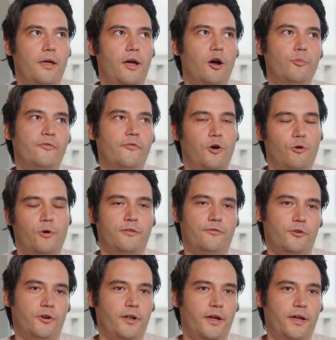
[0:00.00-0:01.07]
help
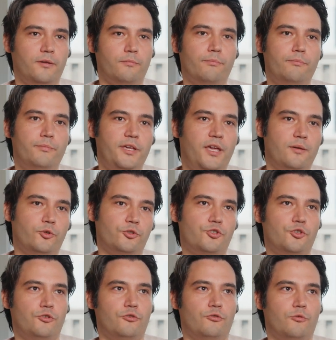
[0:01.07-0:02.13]
4149 be able
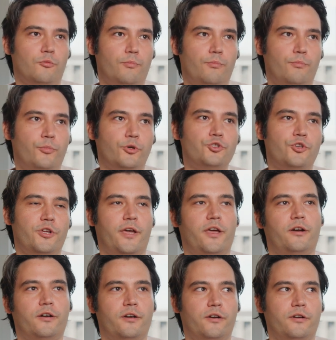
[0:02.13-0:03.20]
to put
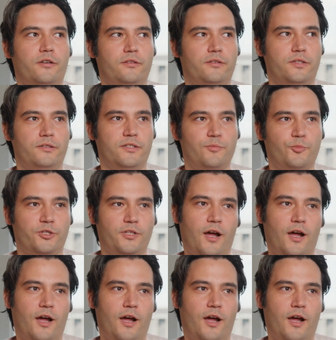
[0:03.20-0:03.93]
together the disparate